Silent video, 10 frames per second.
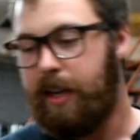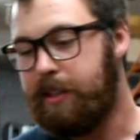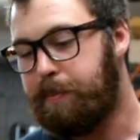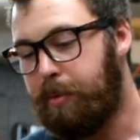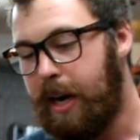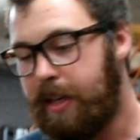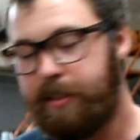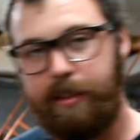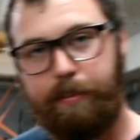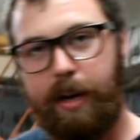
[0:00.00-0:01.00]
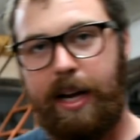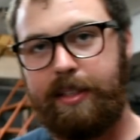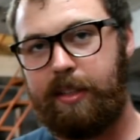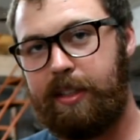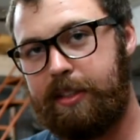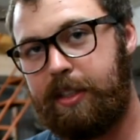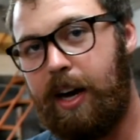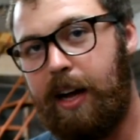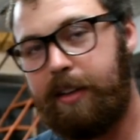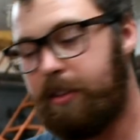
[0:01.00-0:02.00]
it's brass on brass and it's
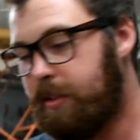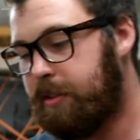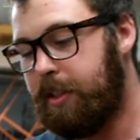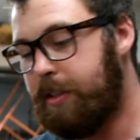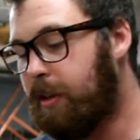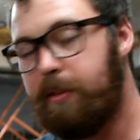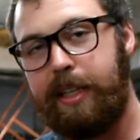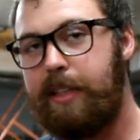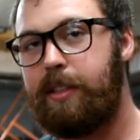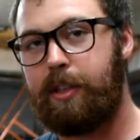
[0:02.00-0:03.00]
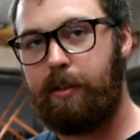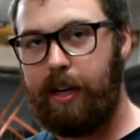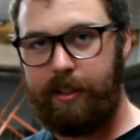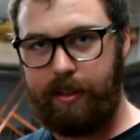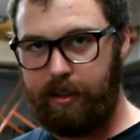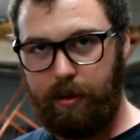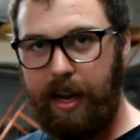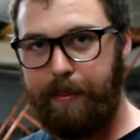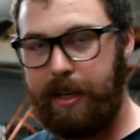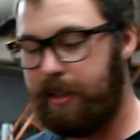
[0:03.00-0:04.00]
conical, so you don't need to crank the
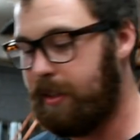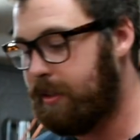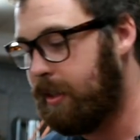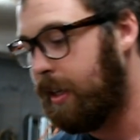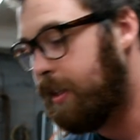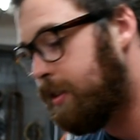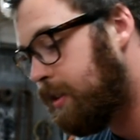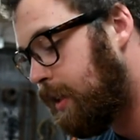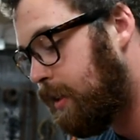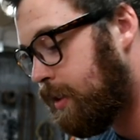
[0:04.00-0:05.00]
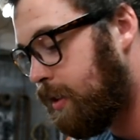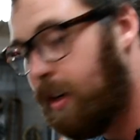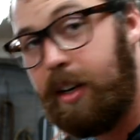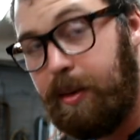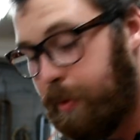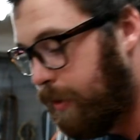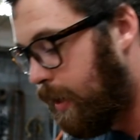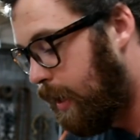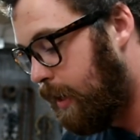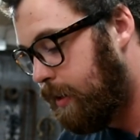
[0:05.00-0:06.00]
crap out of this thing. You just need to snug it up with your
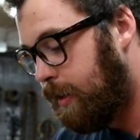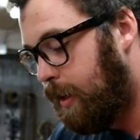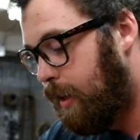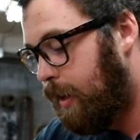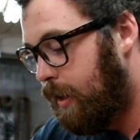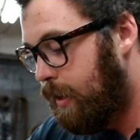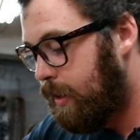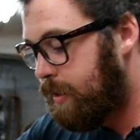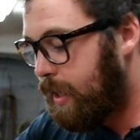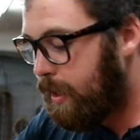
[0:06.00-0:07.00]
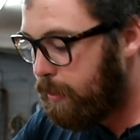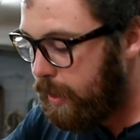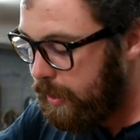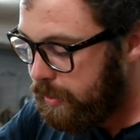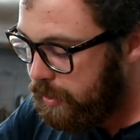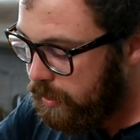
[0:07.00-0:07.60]
hand, take a wrench,